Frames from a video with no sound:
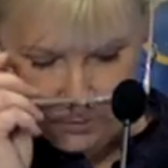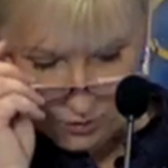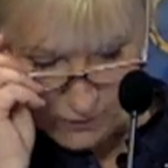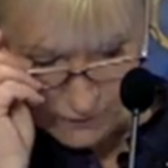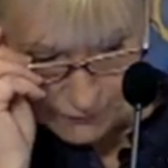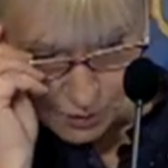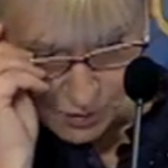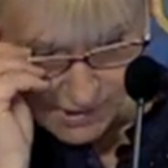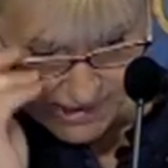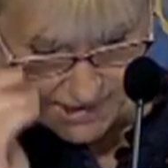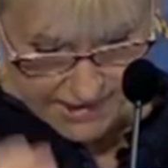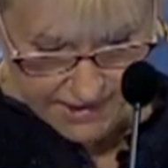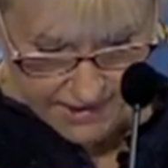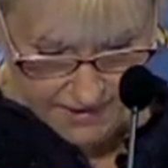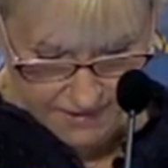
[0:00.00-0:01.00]
Of
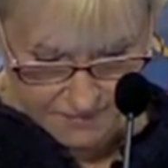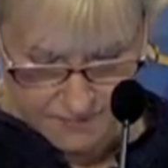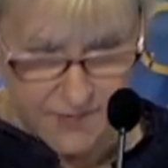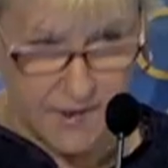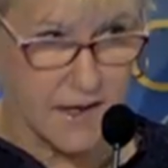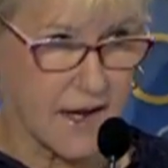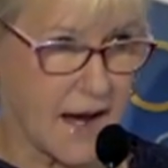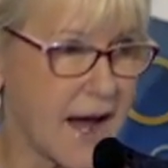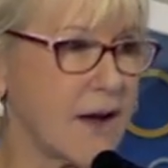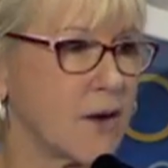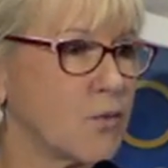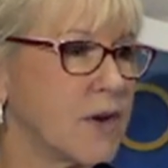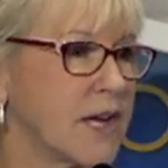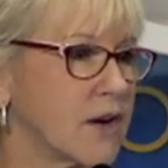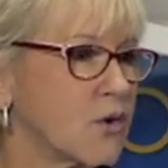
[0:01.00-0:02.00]
course,
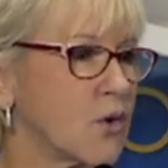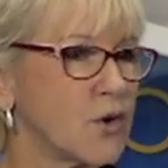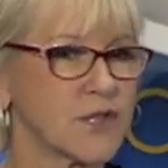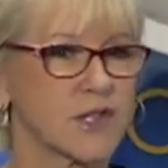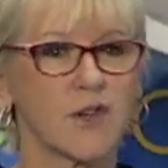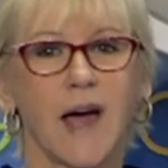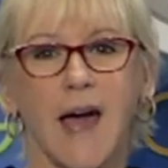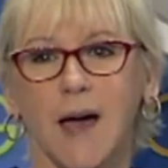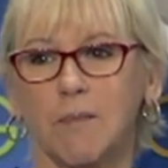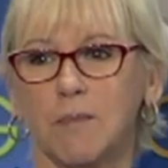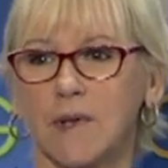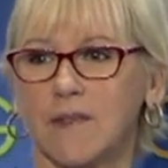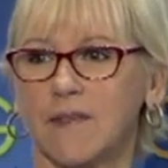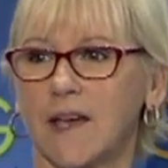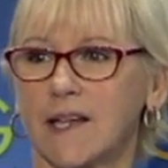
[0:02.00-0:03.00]
we are also
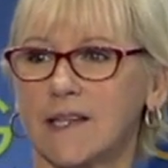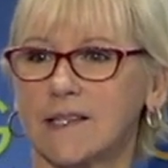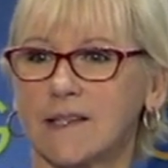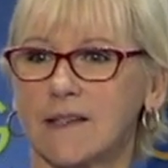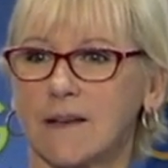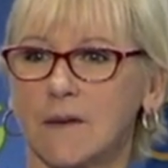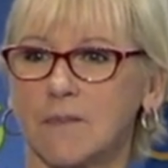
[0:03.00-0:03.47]
happy that